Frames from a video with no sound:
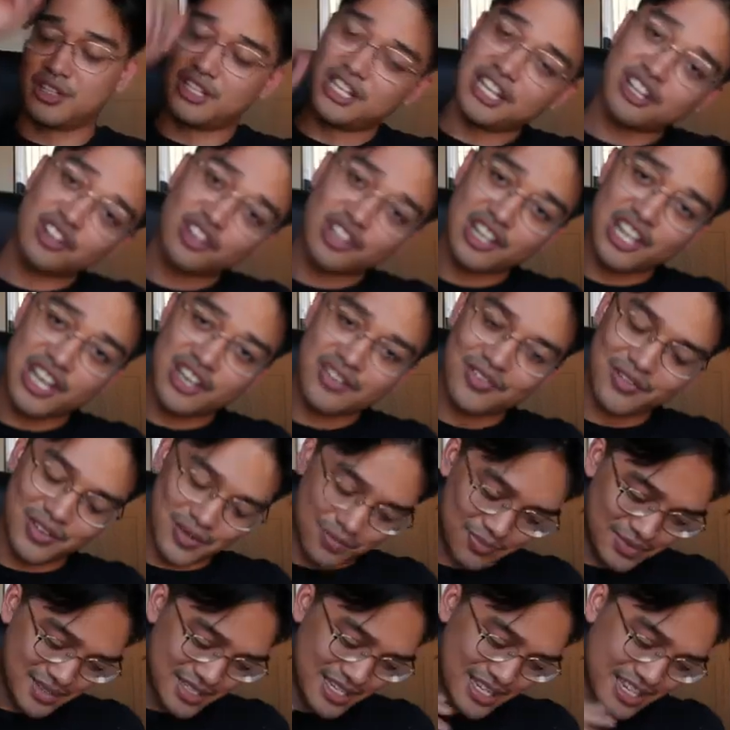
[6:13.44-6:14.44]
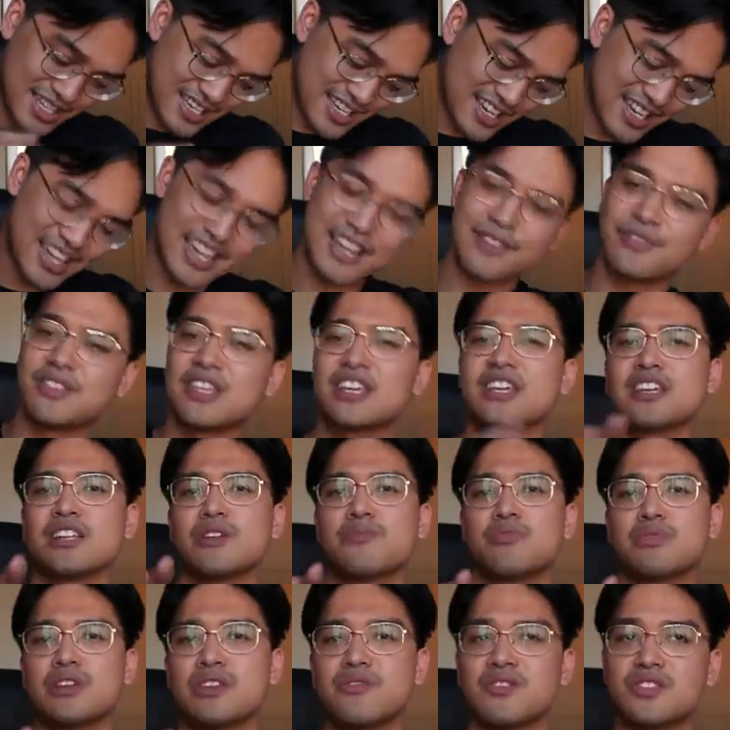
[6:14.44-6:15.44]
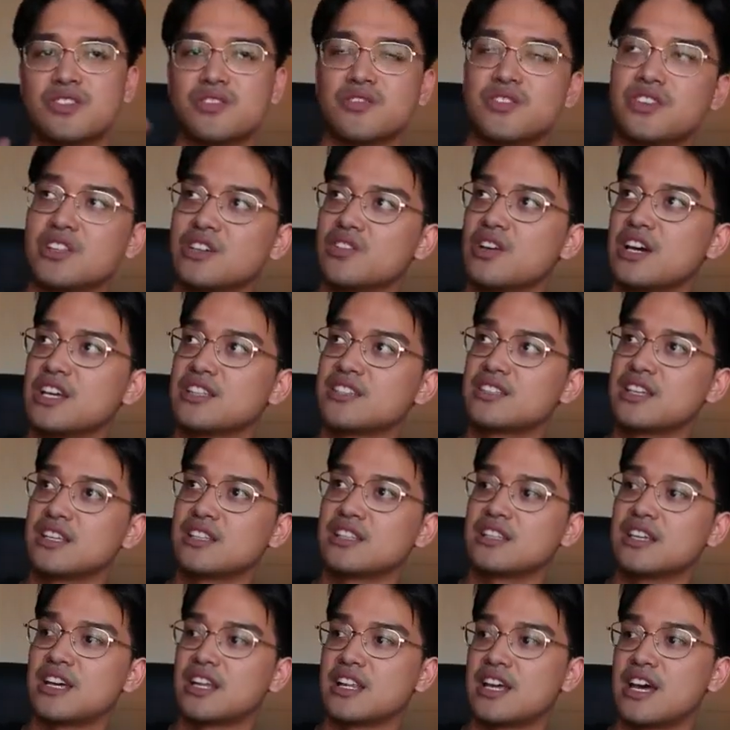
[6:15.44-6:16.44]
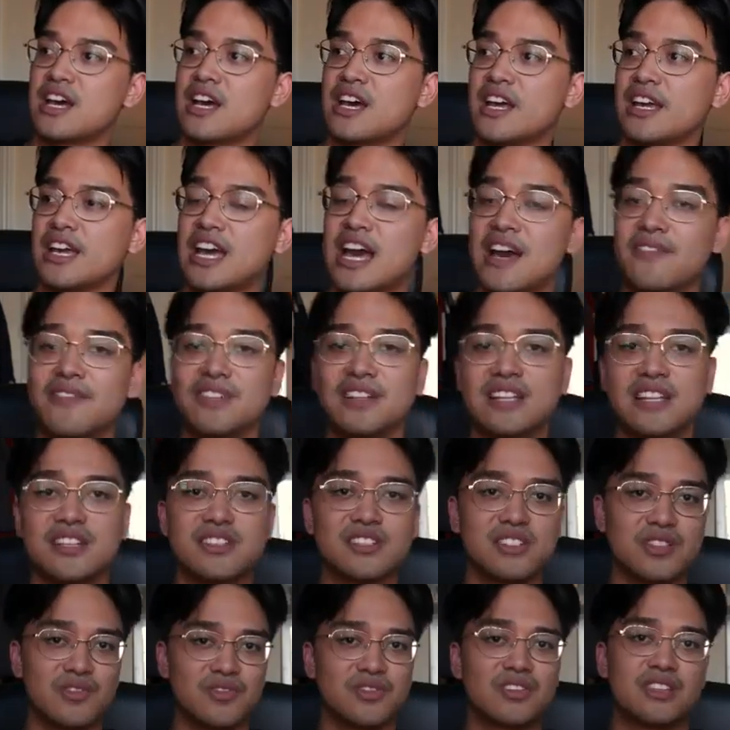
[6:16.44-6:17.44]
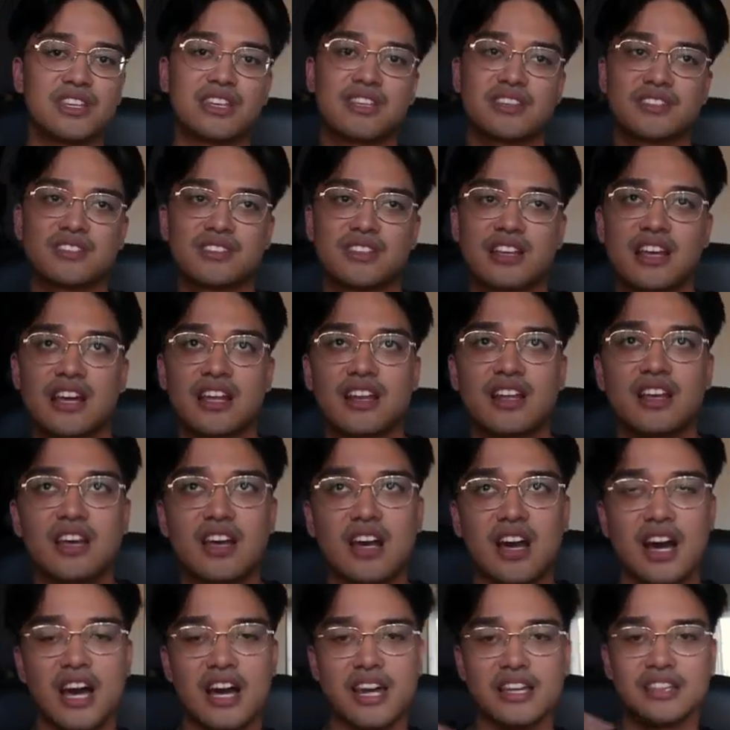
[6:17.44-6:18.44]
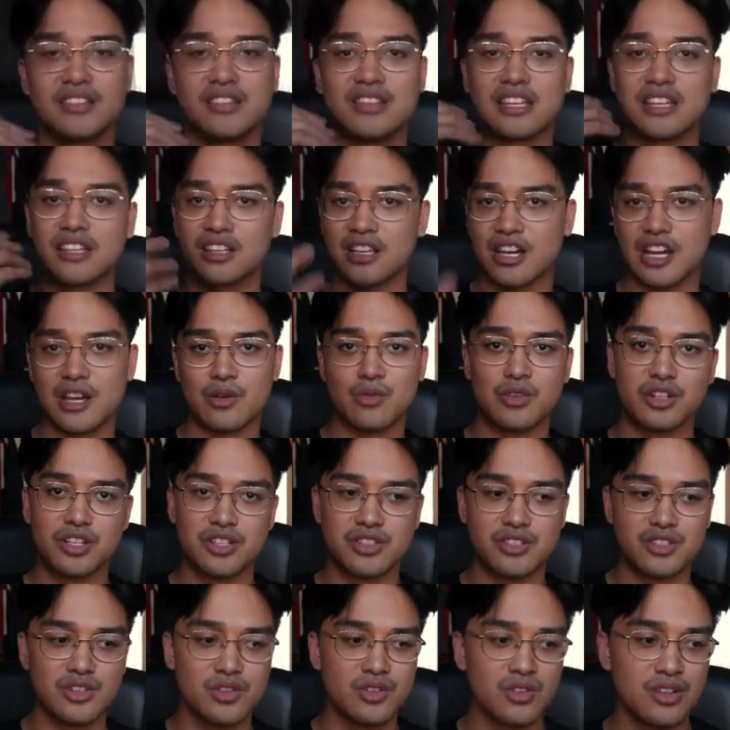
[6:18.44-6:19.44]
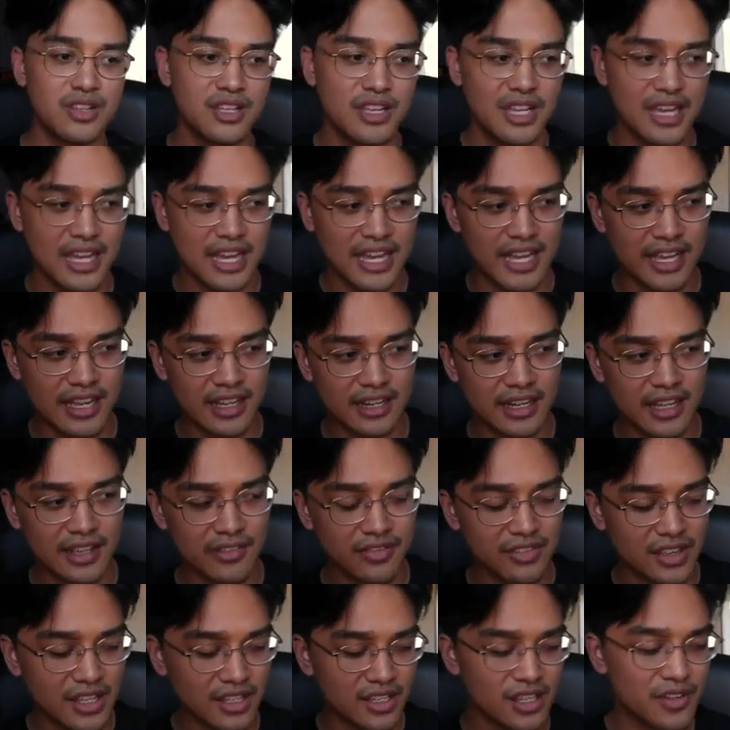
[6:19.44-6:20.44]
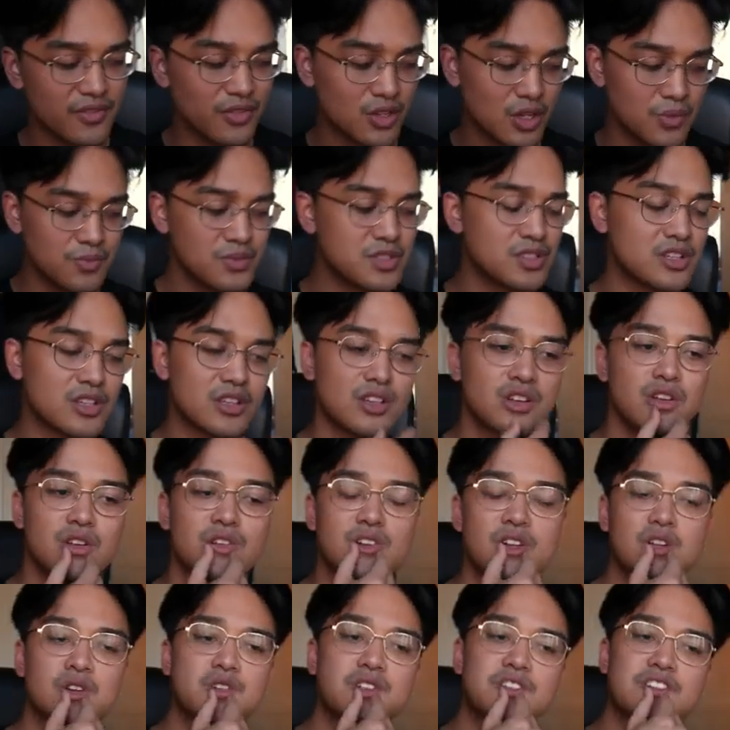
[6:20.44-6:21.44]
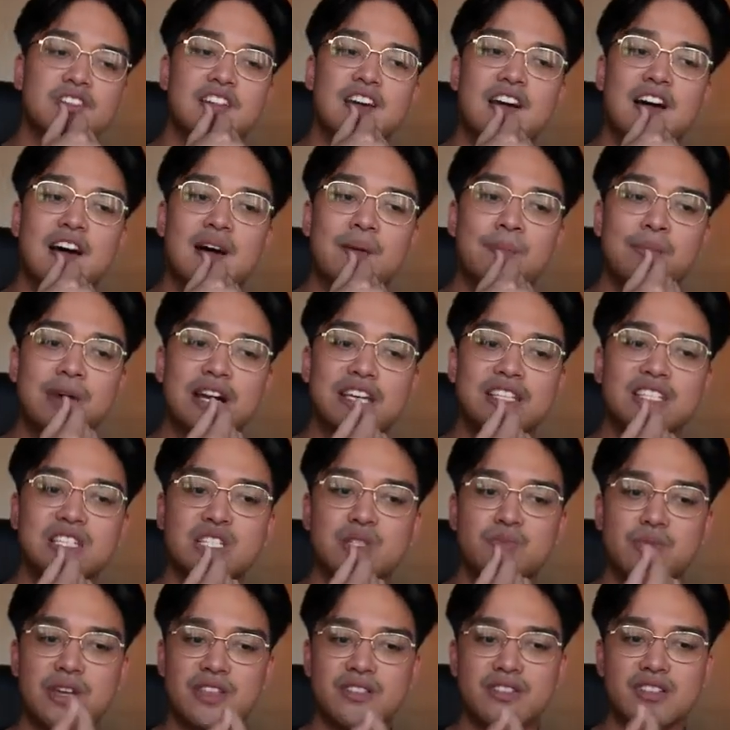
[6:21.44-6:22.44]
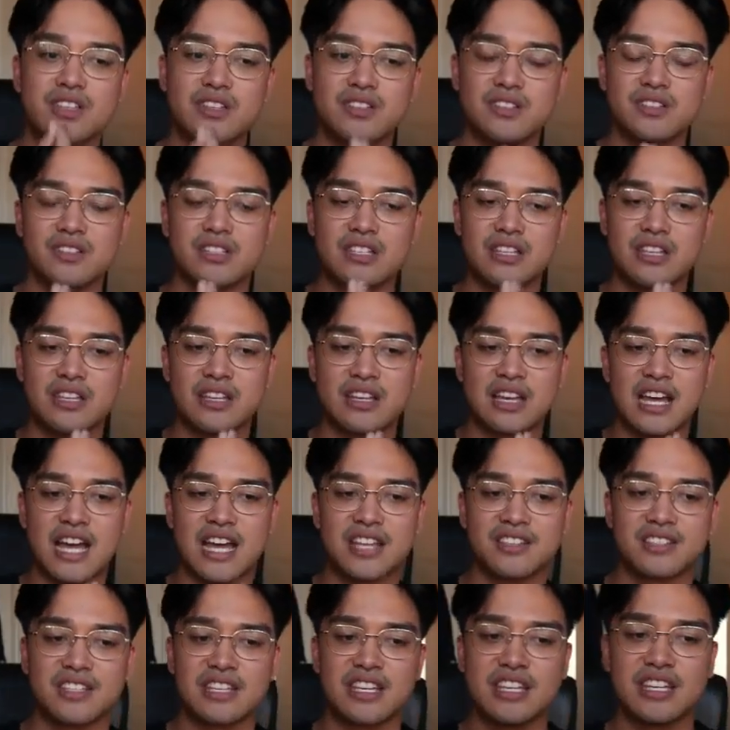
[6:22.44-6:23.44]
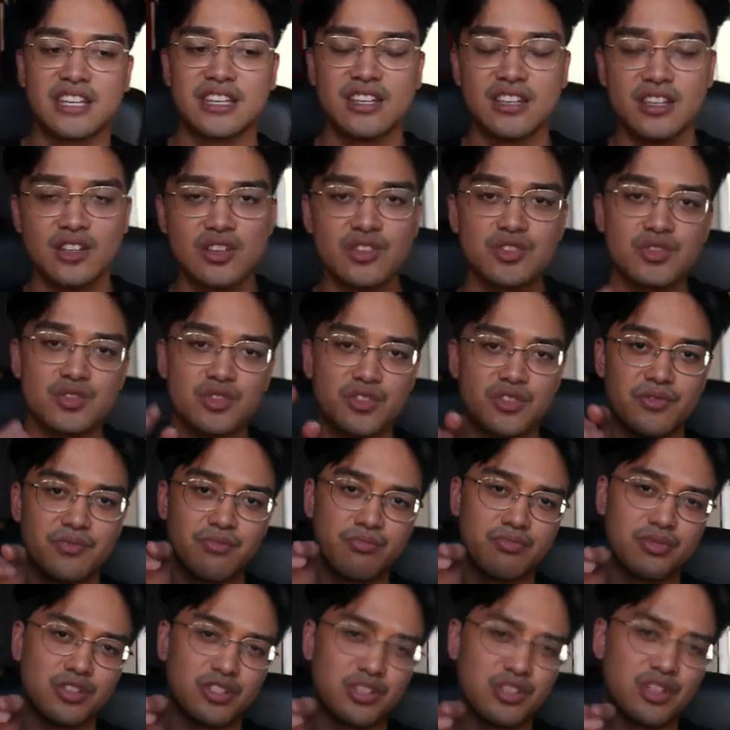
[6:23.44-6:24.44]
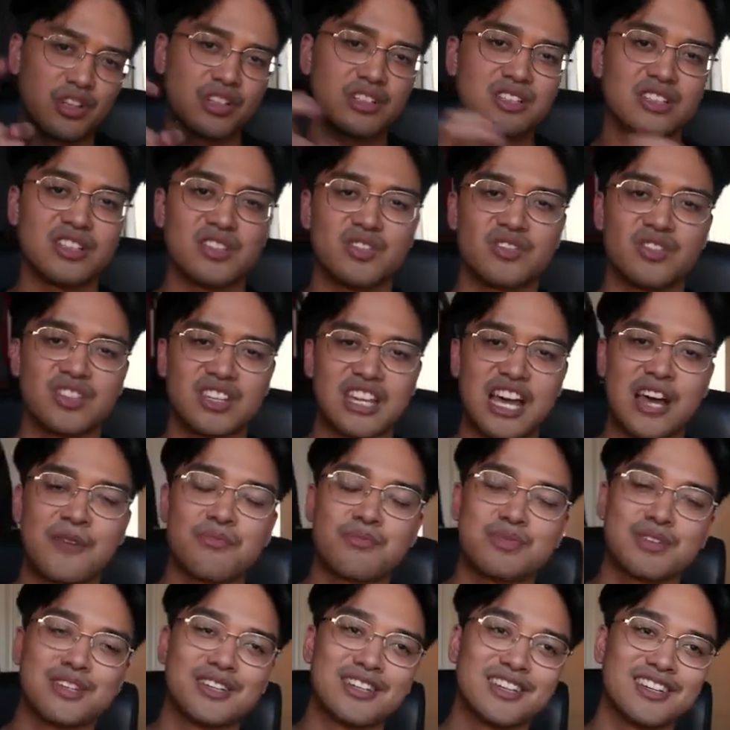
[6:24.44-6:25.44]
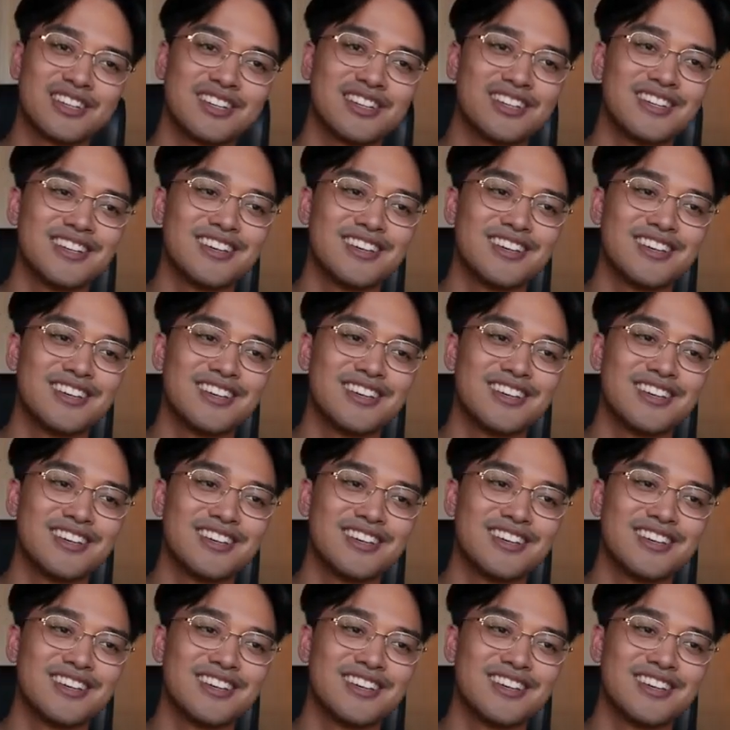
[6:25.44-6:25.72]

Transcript: little life update, yeah. I think in a previous video I said that I have a list of things that I think I want to do, and I think I've come to the conclusion that I might spend this year as a sort of productive gap year.